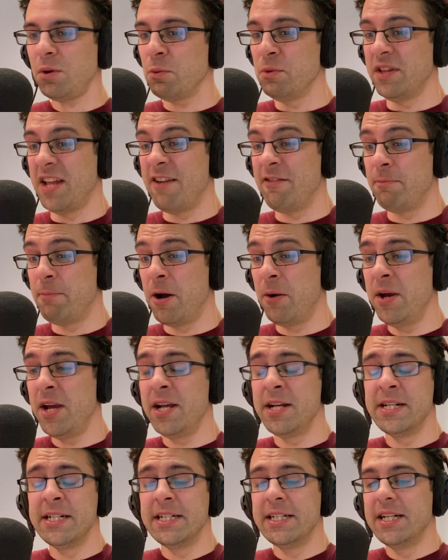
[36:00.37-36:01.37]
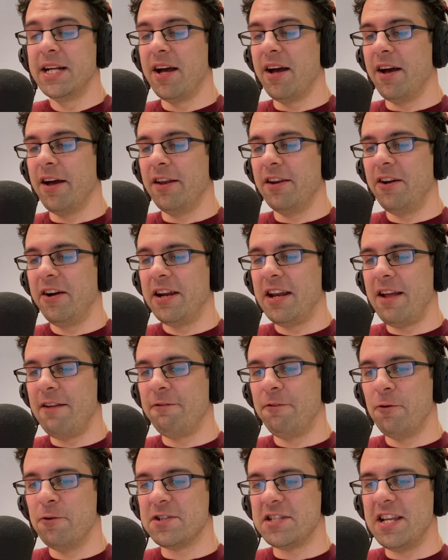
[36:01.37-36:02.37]
David Bowie,
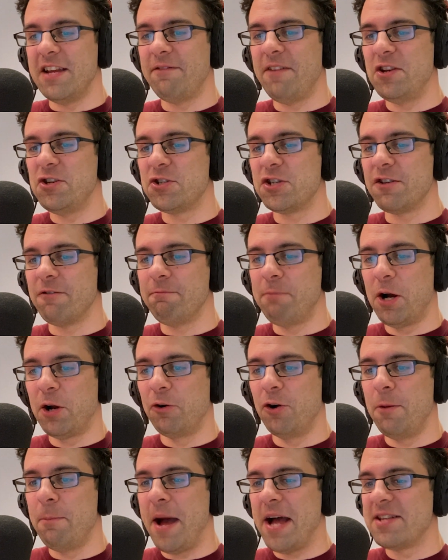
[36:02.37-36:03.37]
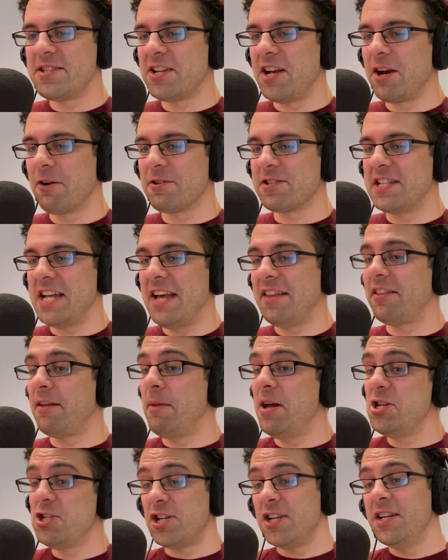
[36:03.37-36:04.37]
1984's The Adventures of Buckaroo Banzai Across the Eighth
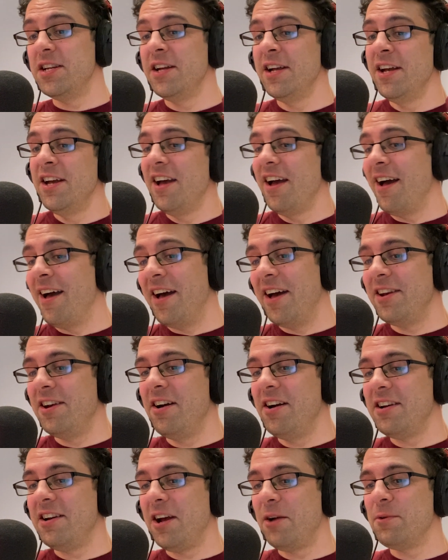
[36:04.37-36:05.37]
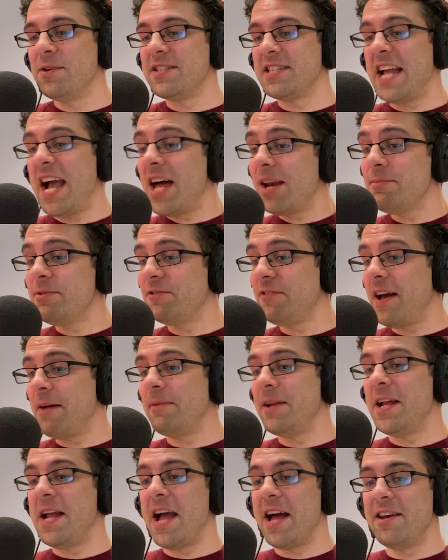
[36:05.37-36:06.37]
Dimension, 1991's The Addams
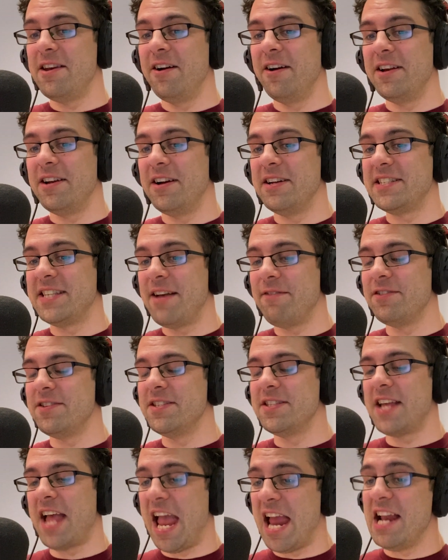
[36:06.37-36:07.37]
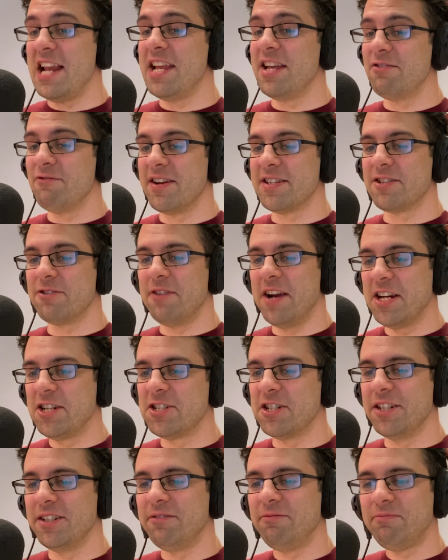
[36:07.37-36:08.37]
Family, and 1997's Alien
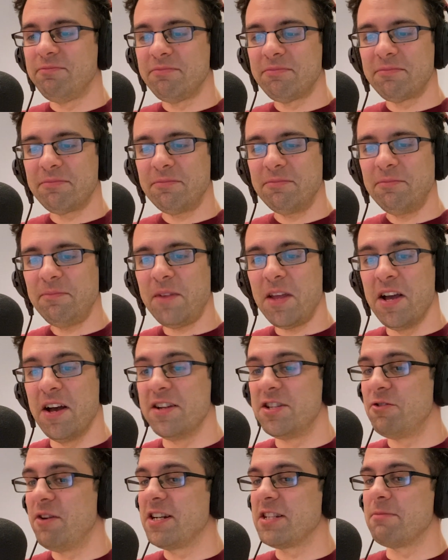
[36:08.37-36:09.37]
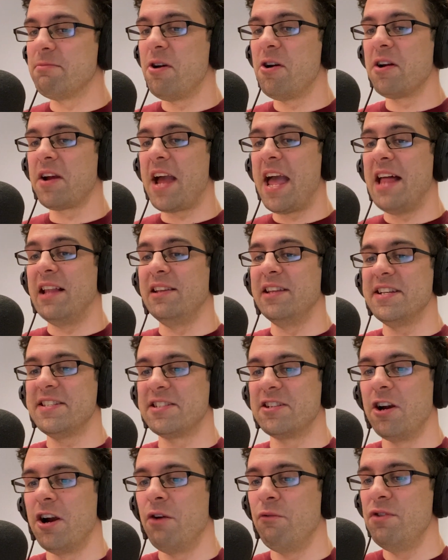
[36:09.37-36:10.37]
Resurrection. Director Mark L.
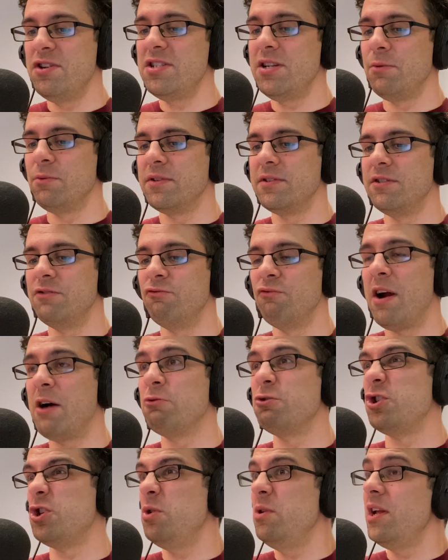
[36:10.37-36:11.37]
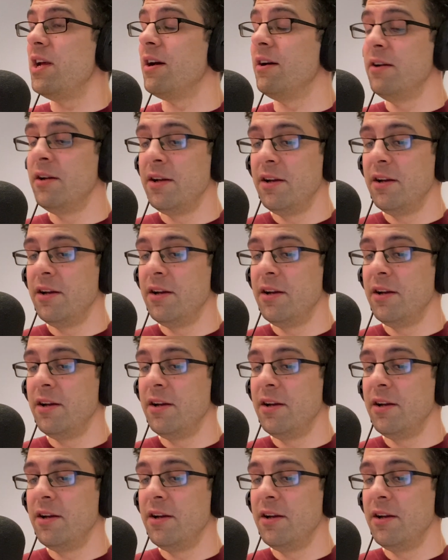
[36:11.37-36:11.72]
Lester originally wanted Raul Julia